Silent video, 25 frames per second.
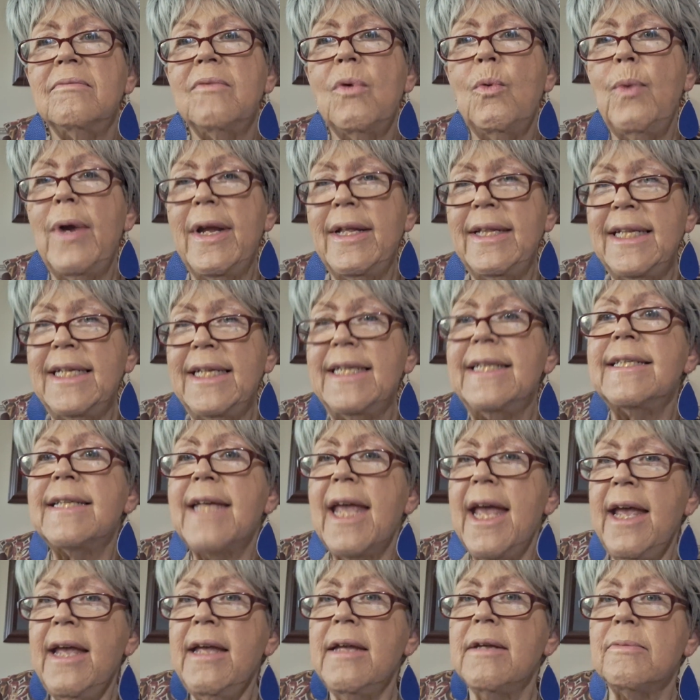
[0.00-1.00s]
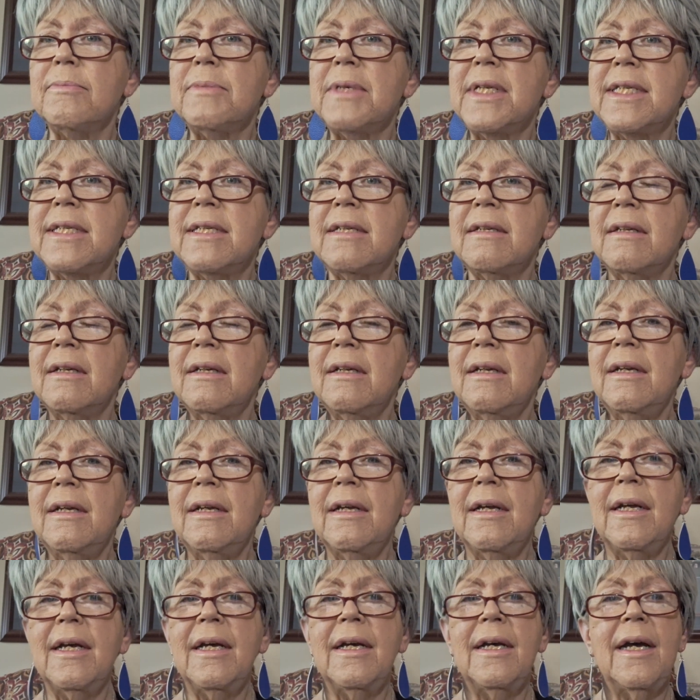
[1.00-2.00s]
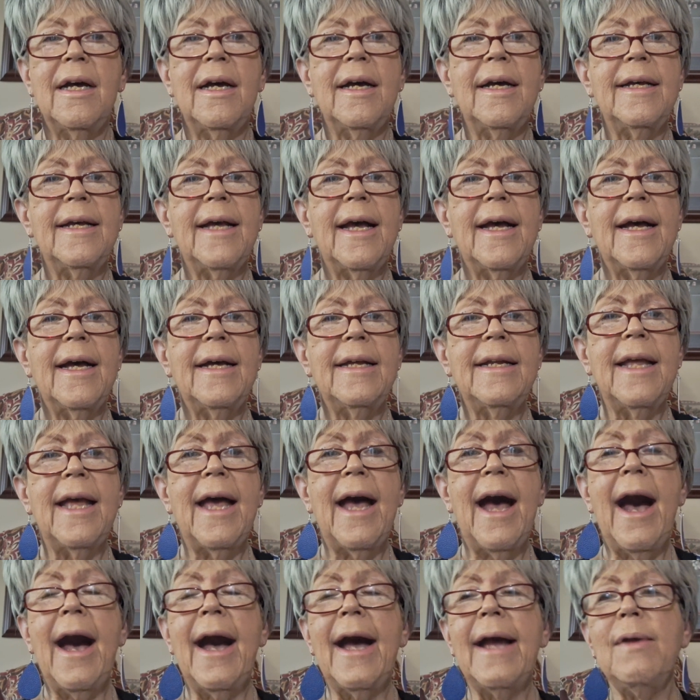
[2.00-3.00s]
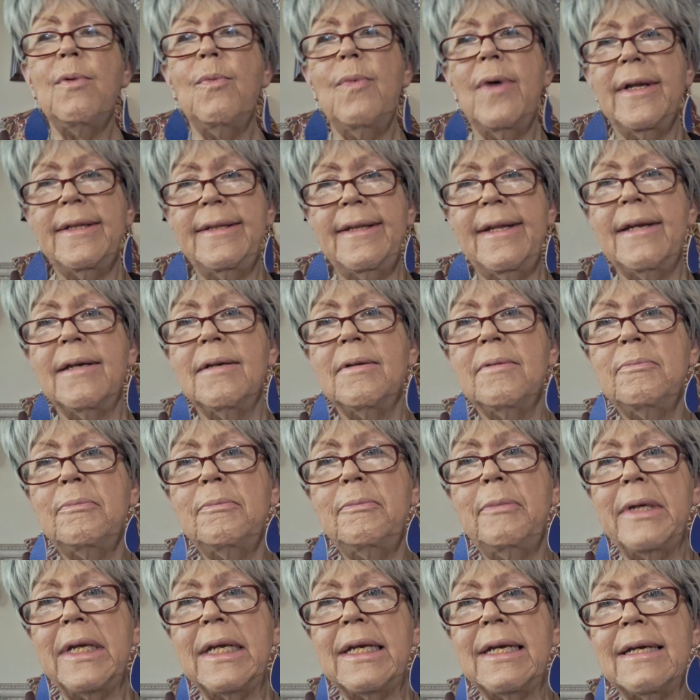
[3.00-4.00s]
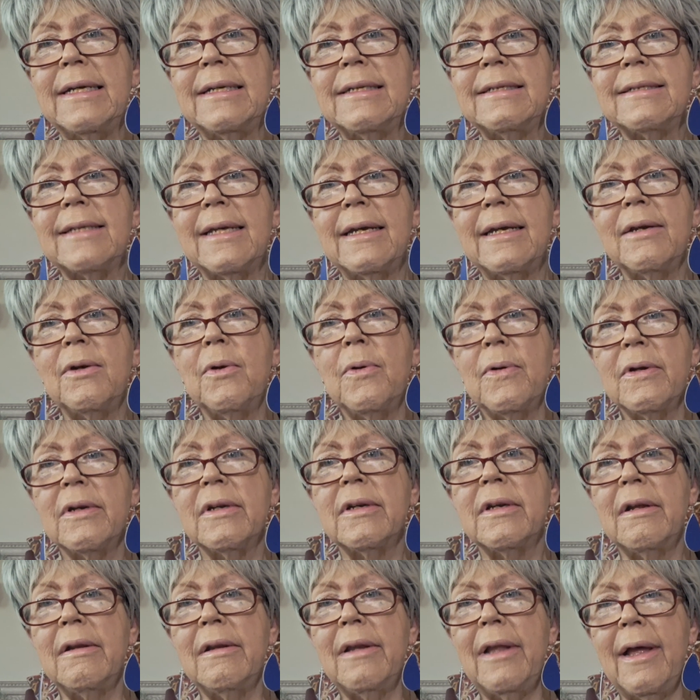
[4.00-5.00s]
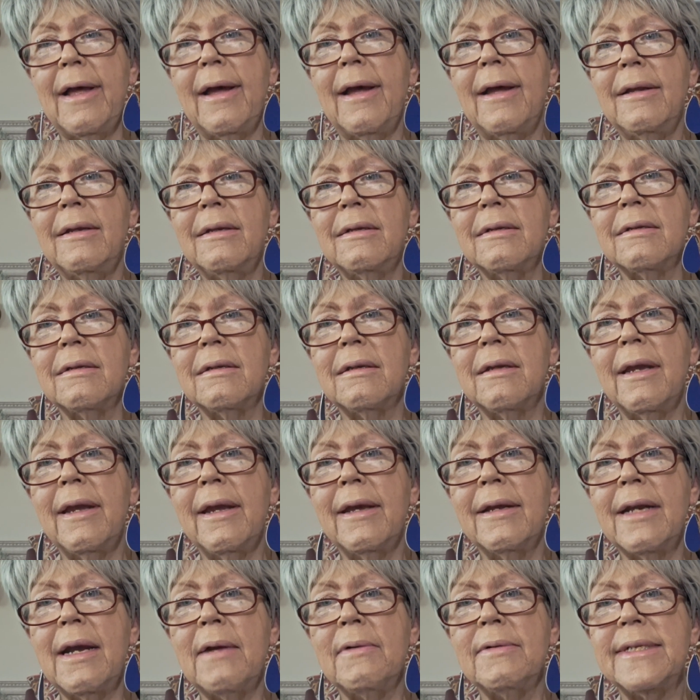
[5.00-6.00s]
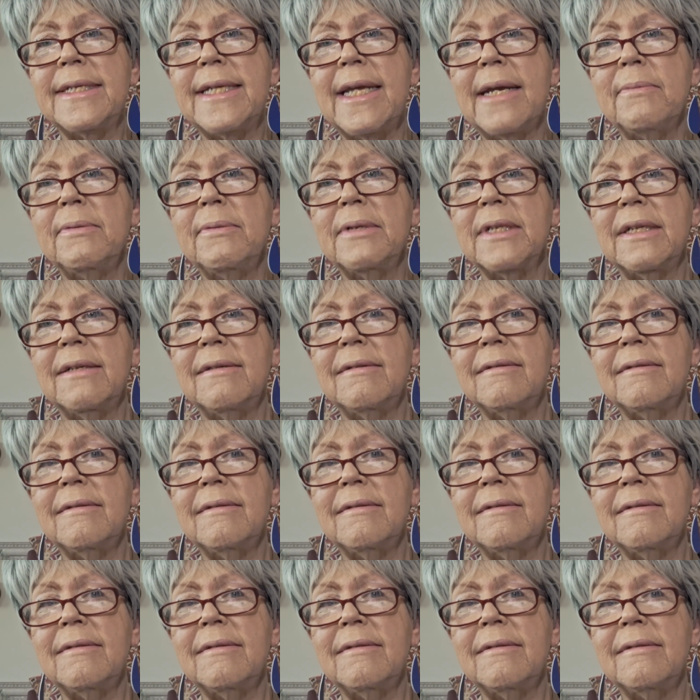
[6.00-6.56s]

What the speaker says: win these games. I won them because I ordered a lot, and I was able